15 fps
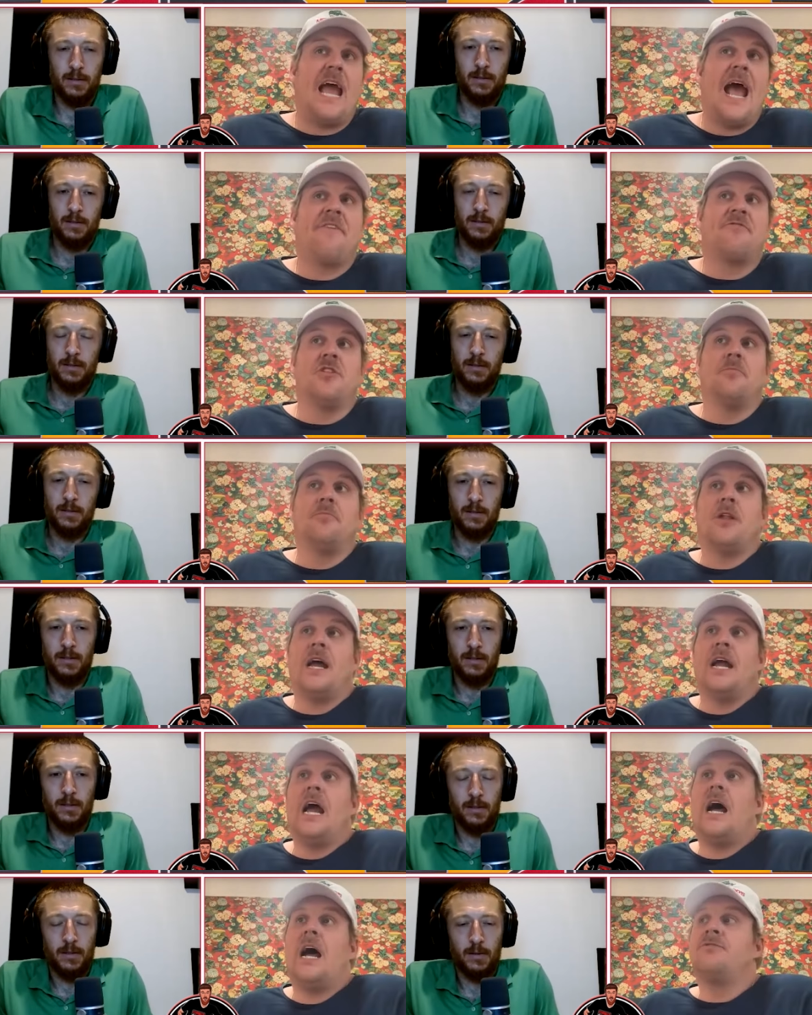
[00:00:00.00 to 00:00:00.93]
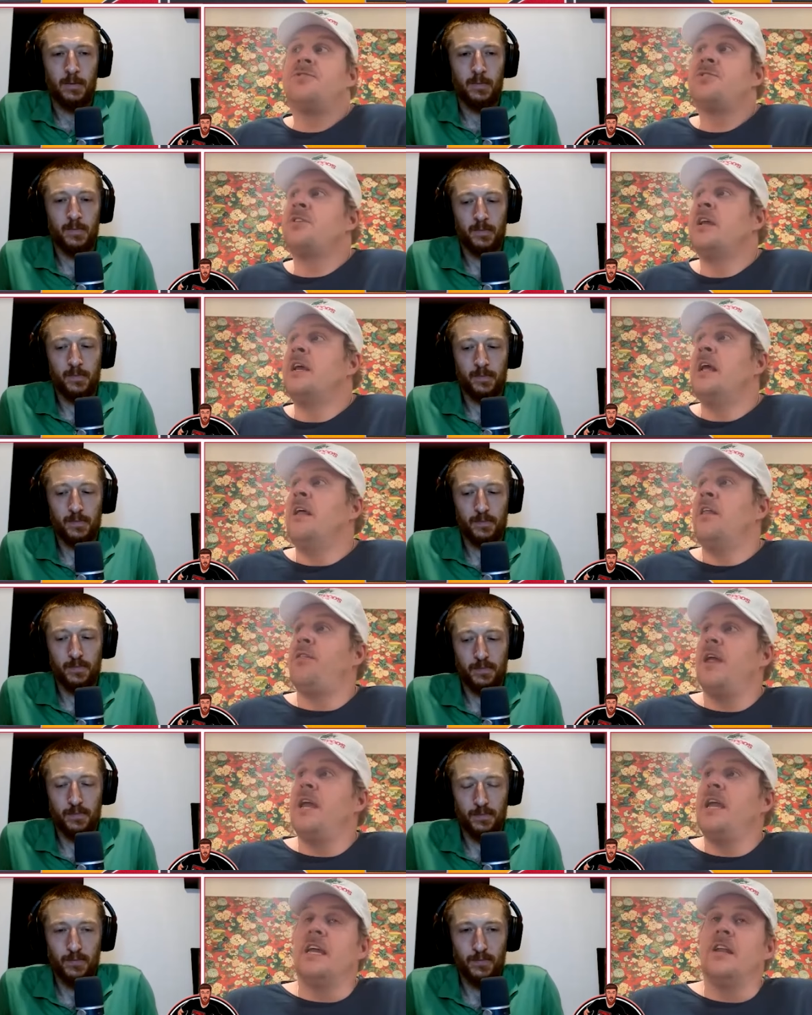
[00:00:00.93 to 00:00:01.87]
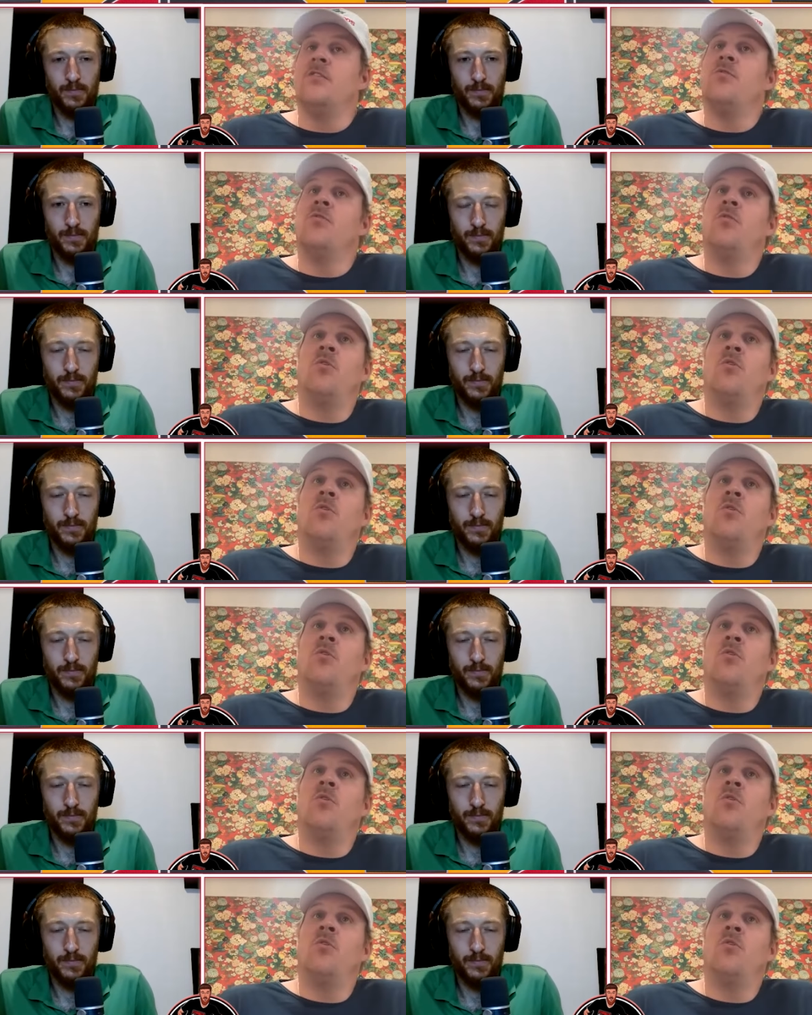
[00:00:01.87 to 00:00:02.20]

Speaker 1: after the playoffs, thinking